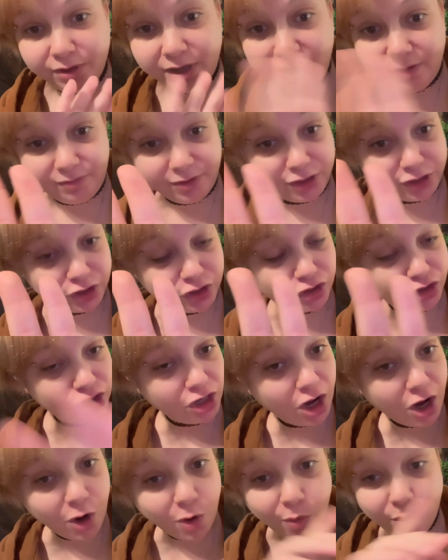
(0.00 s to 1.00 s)
If it's a
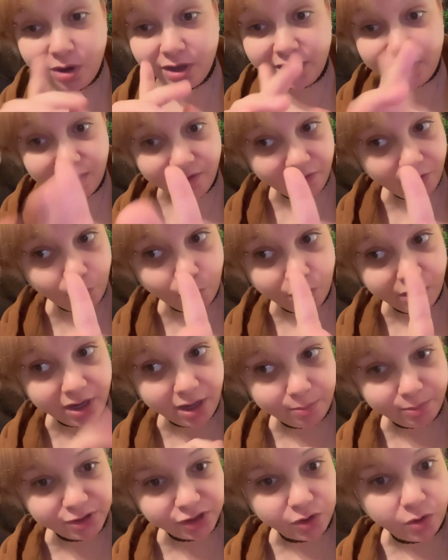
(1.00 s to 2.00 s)
show, give it 1
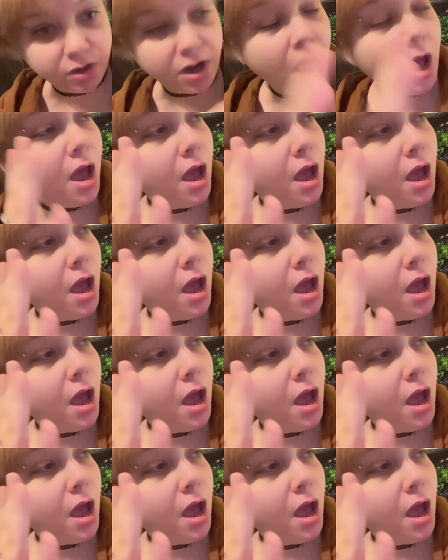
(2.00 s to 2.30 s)
episode.